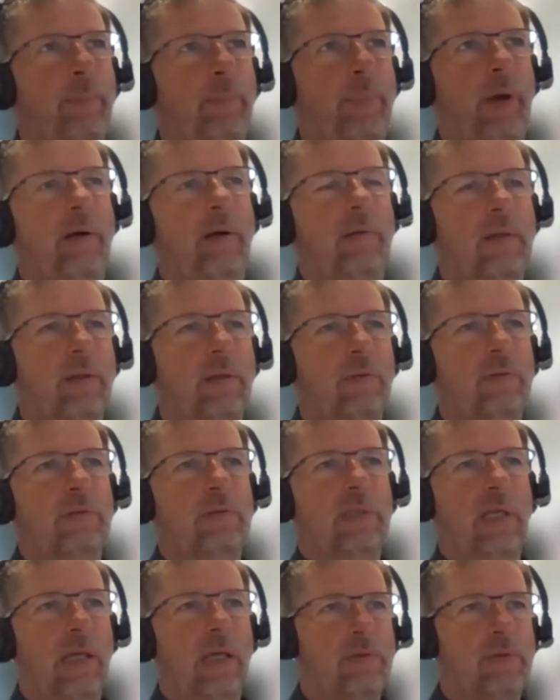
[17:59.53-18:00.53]
power
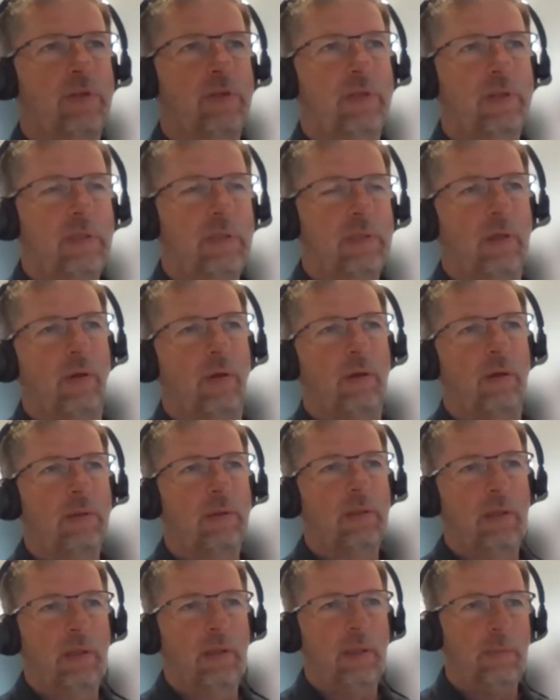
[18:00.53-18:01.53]
consumption is
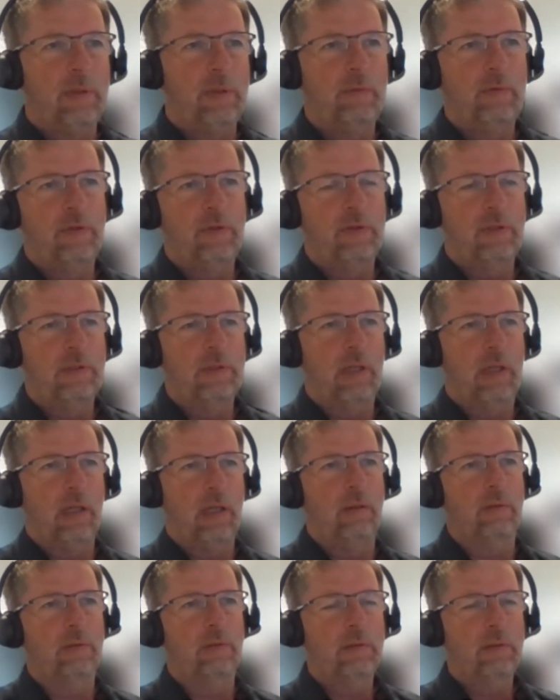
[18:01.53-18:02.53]
on the limit which is
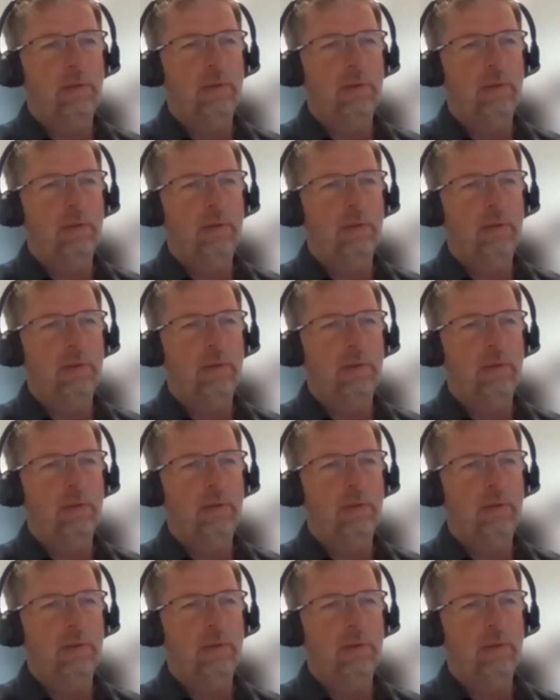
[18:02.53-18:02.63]
allowed,